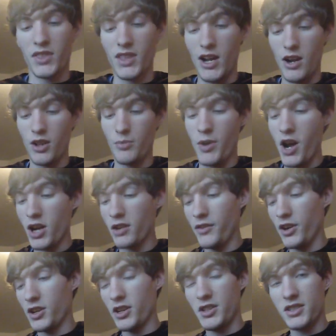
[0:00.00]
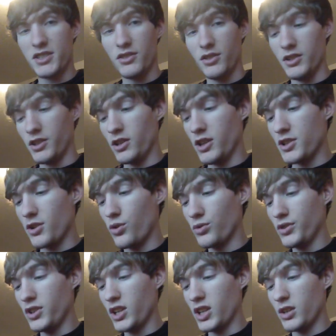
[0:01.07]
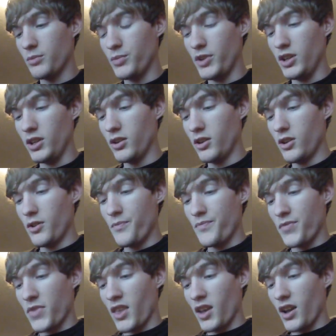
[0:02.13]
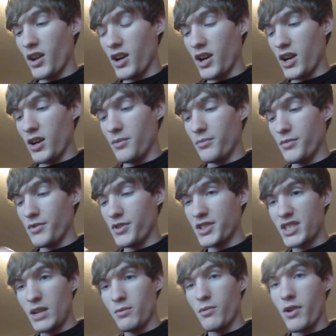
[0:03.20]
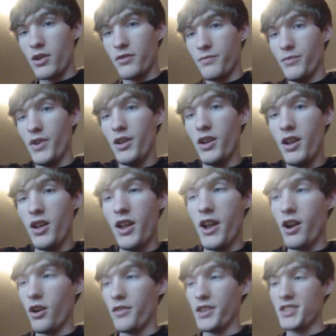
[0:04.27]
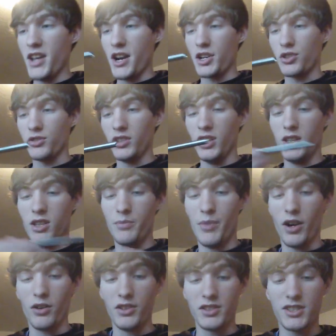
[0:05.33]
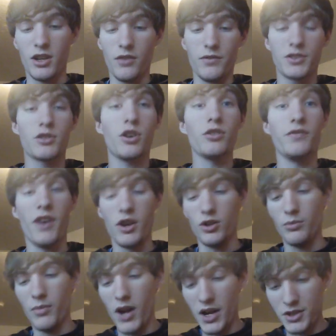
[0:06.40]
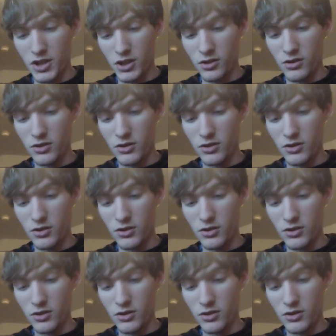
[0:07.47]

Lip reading: Now, the pocket of air in the cylinder is only going to be the same amount of air that's actually in the barrel itself. It's called volume matching.